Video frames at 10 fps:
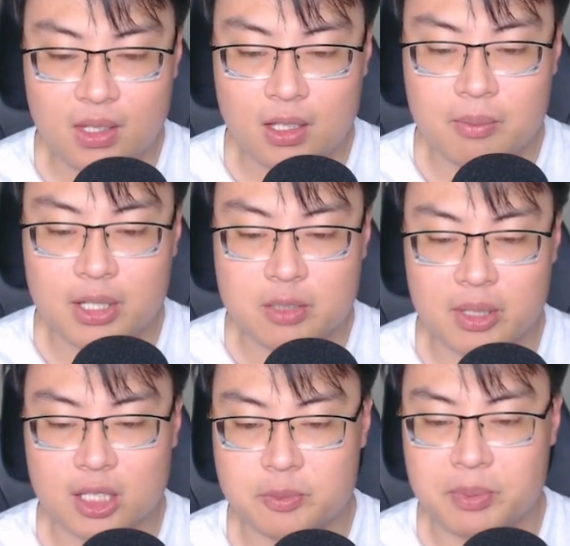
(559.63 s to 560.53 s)
let me just make
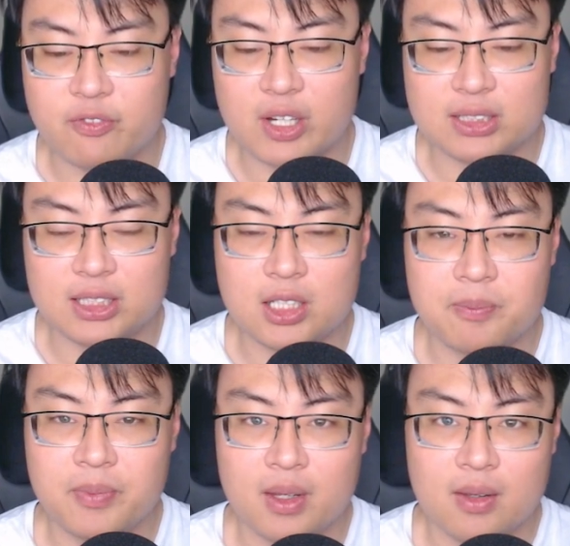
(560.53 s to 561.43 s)
the speed faster.
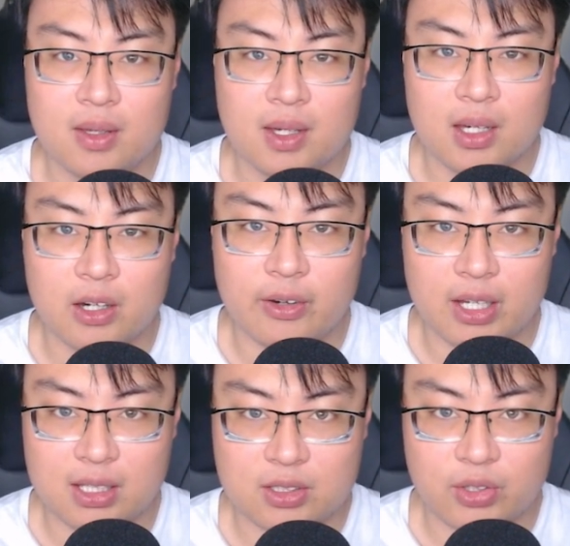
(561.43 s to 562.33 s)
Alright,
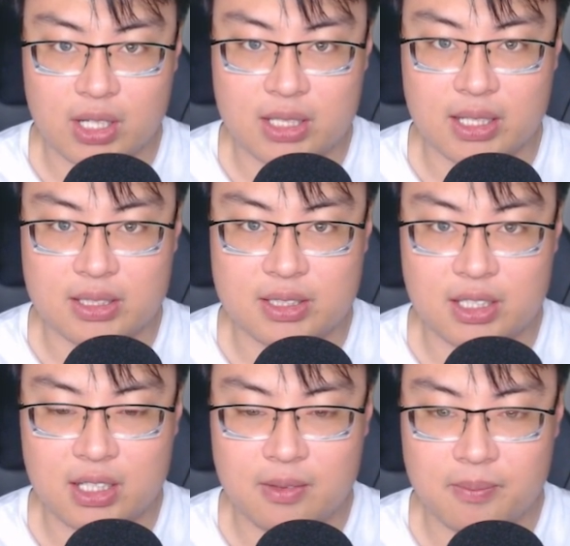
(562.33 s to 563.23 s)
so you guys can
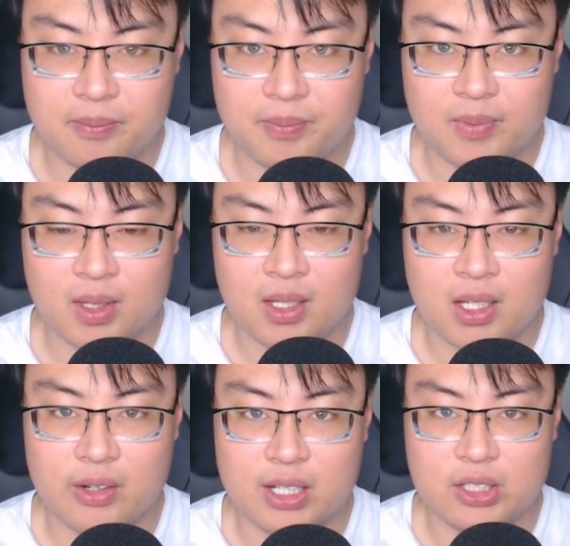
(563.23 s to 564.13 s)
see.
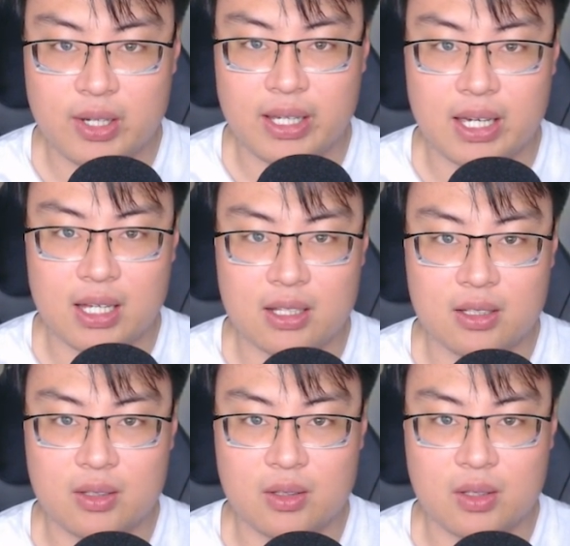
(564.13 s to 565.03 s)
Alright, so I
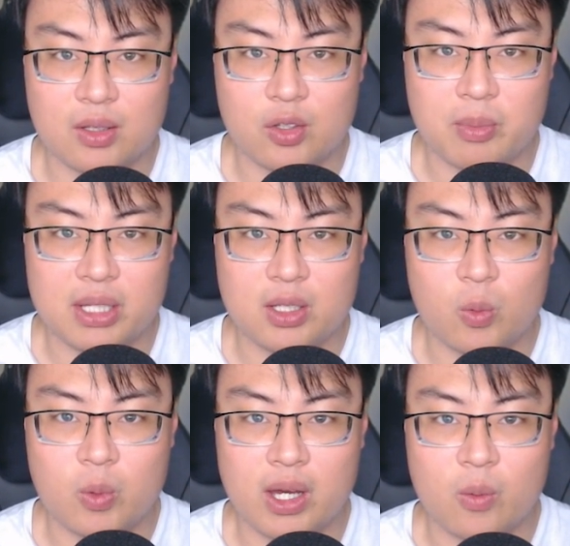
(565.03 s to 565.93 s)
can, no matter
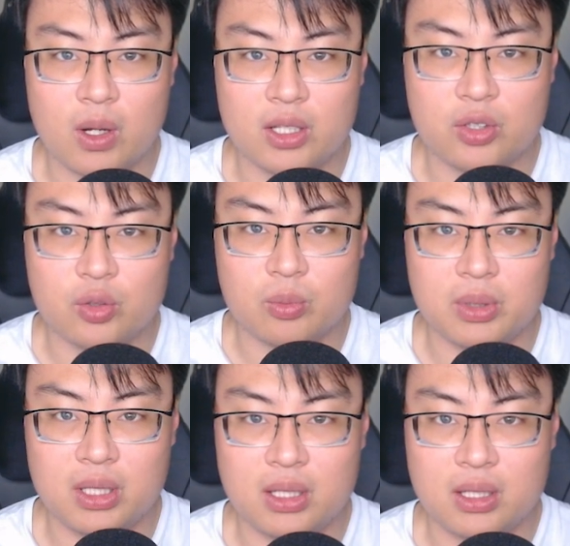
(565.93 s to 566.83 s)
where I want it to be.